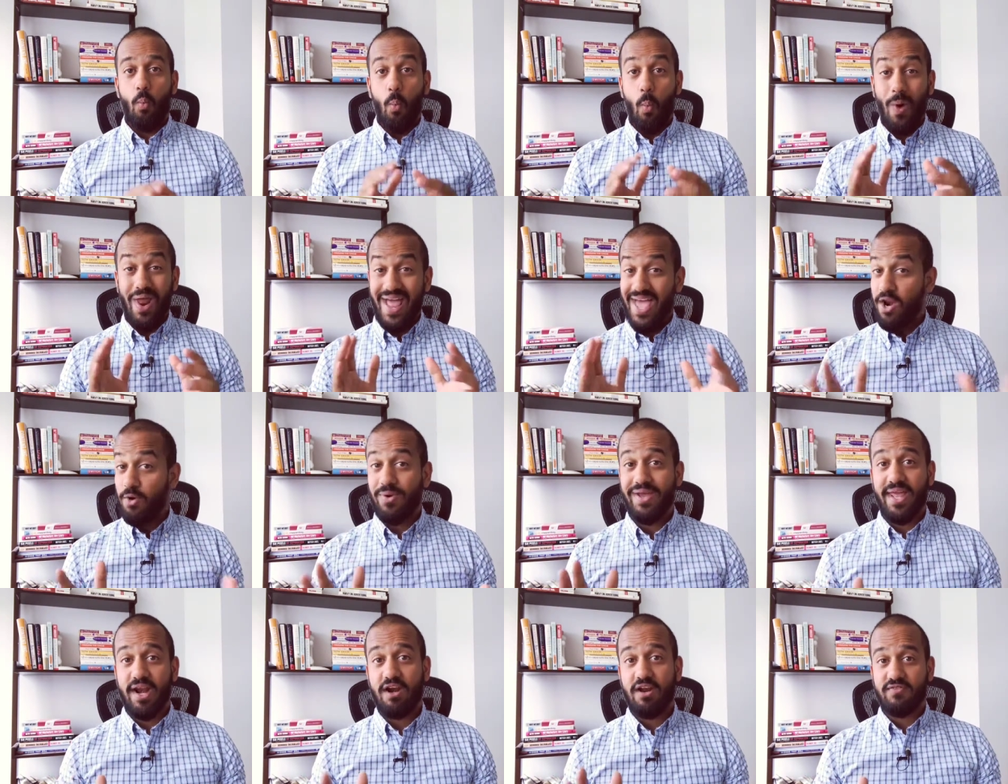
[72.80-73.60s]
When I
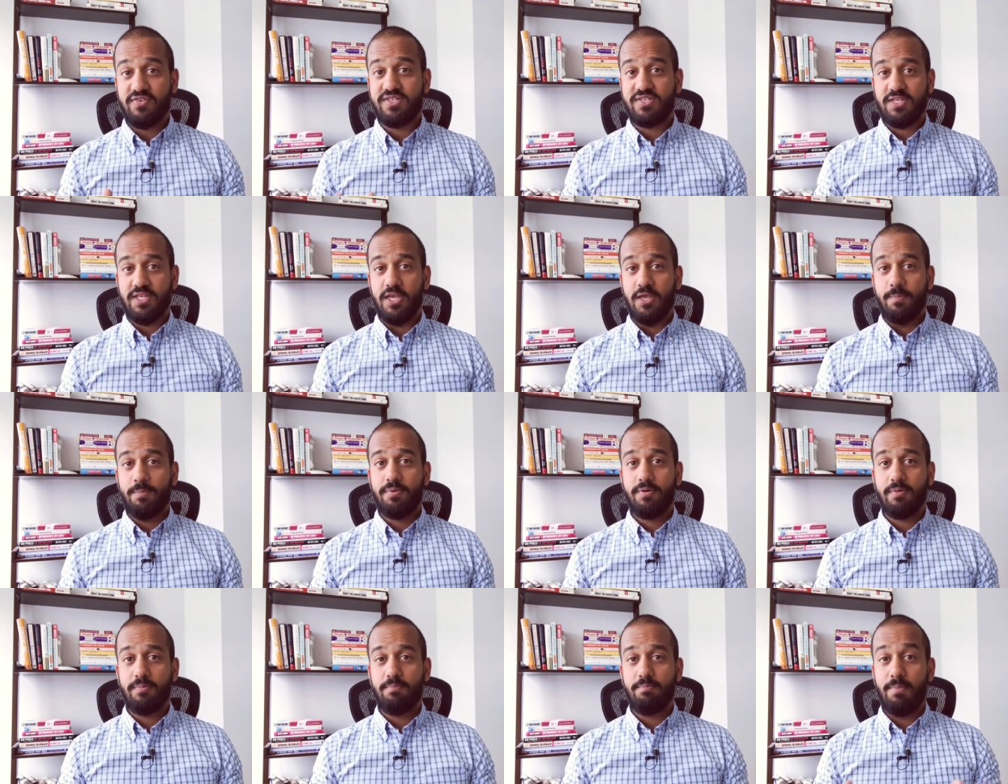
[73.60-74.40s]
don't get enough
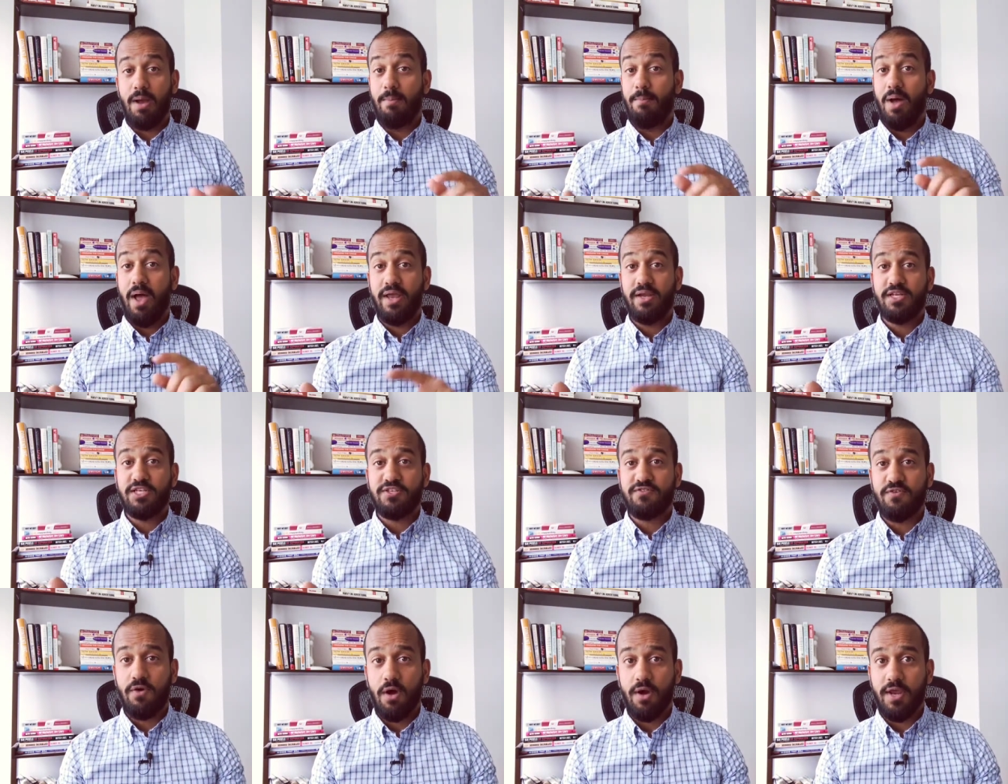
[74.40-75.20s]
sleep, my mind
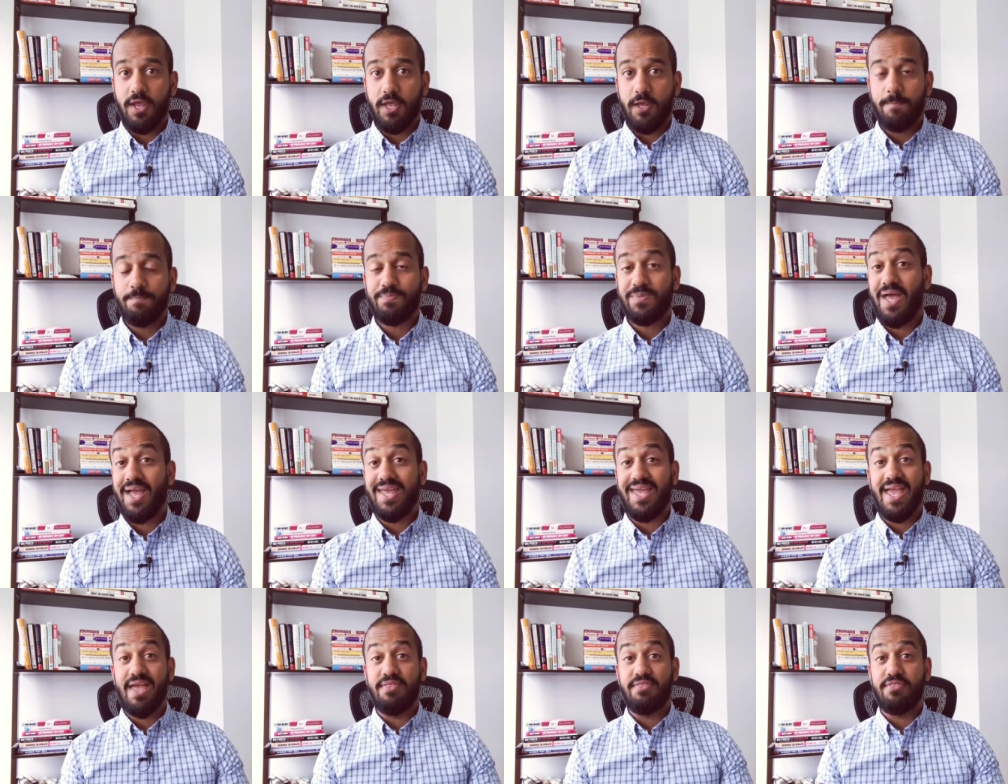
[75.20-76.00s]
is foggy, I
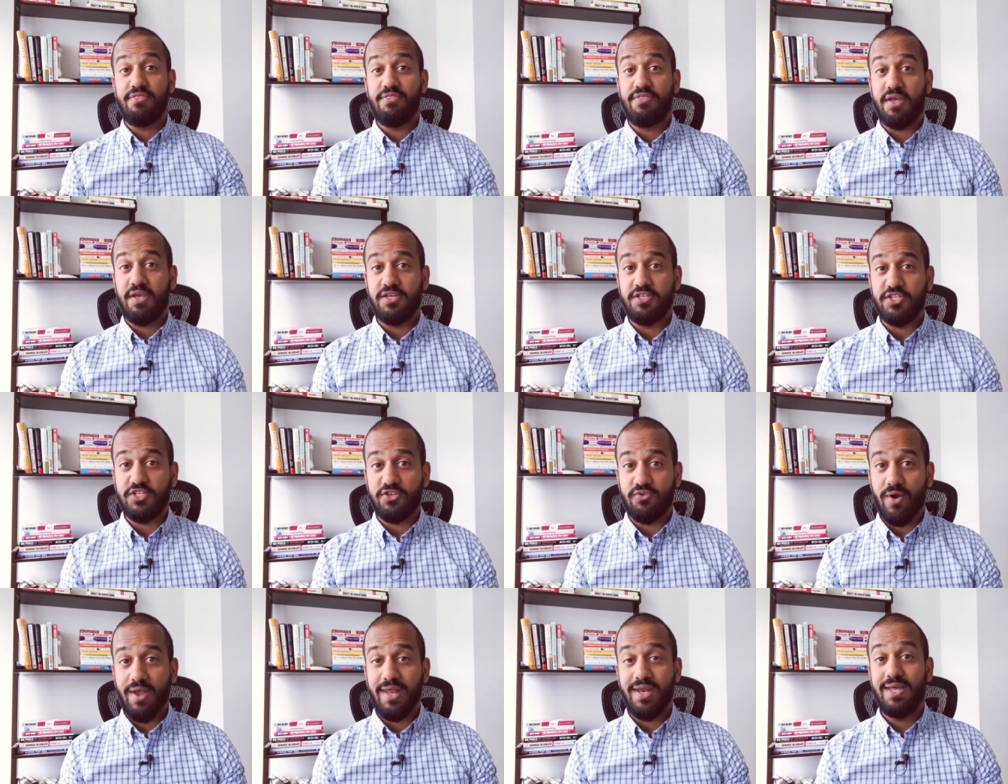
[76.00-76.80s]
can't think
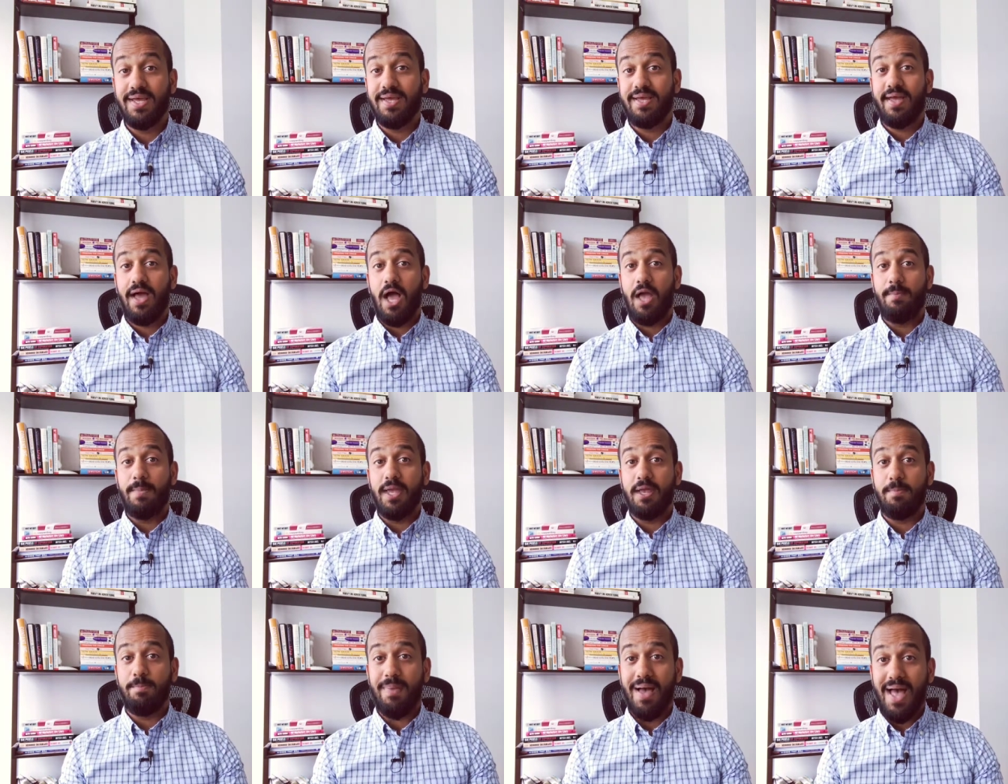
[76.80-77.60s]
straight, I
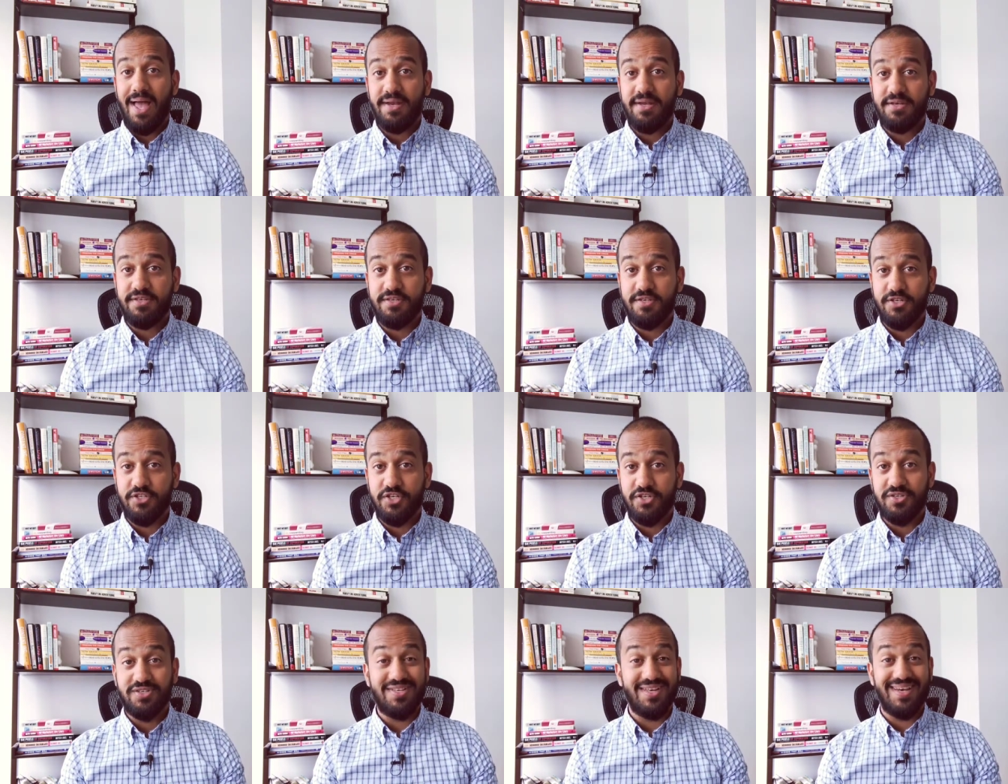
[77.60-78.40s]
make bad
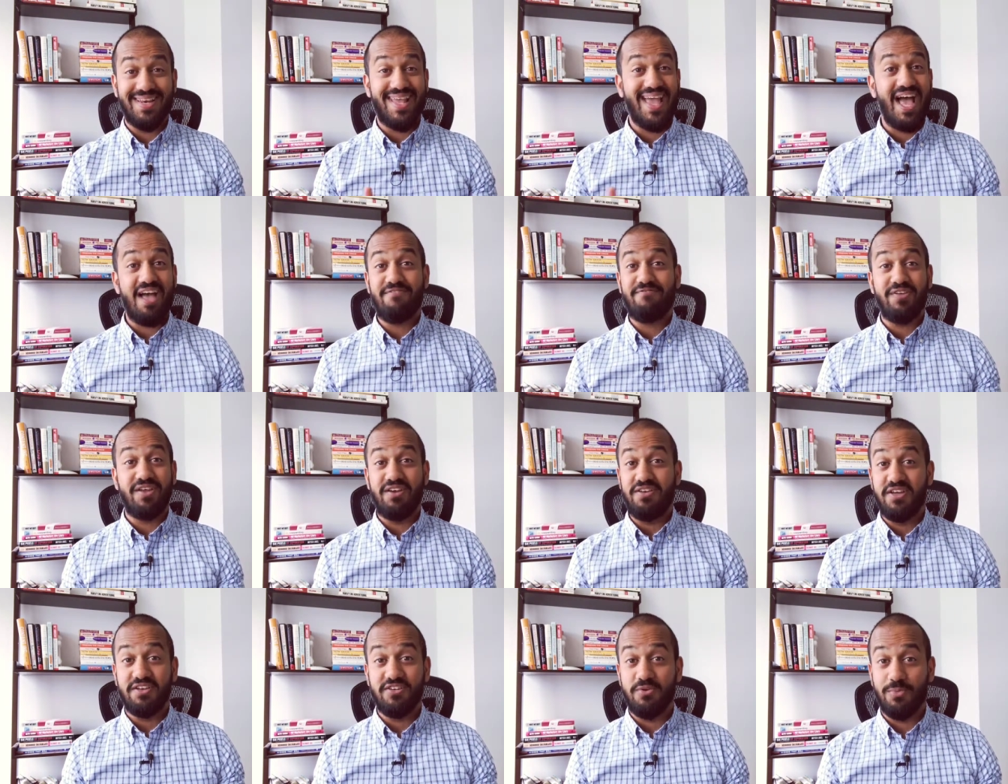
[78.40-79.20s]
decisions, and
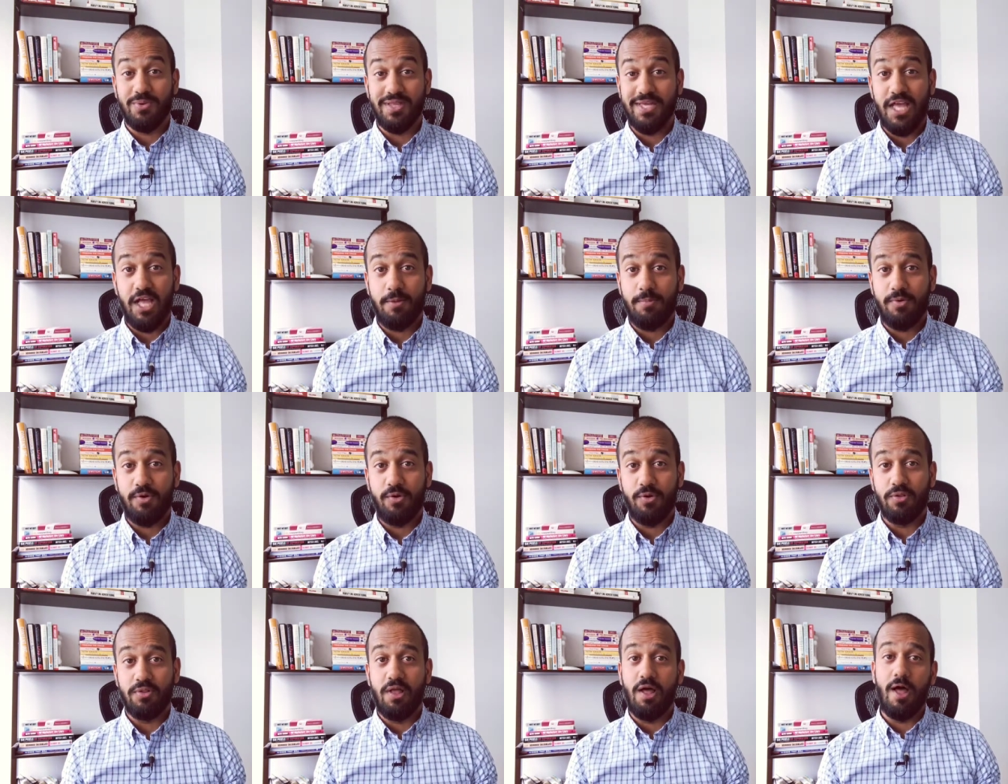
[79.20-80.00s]
caffeine doesn't really help a
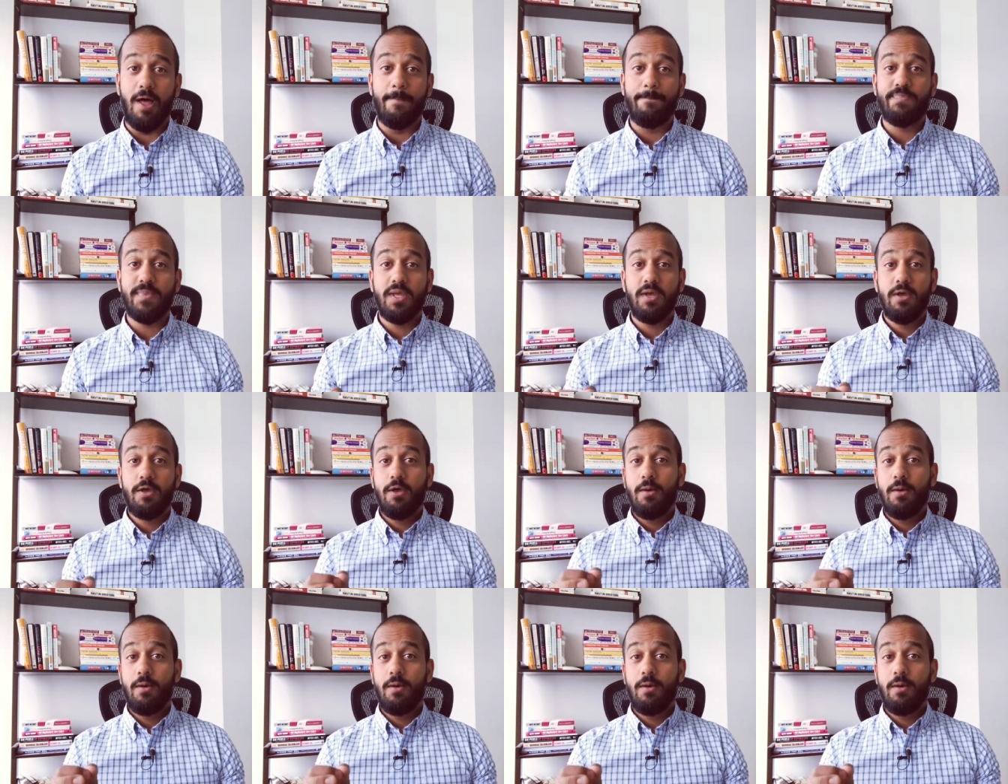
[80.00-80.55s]
whole lot.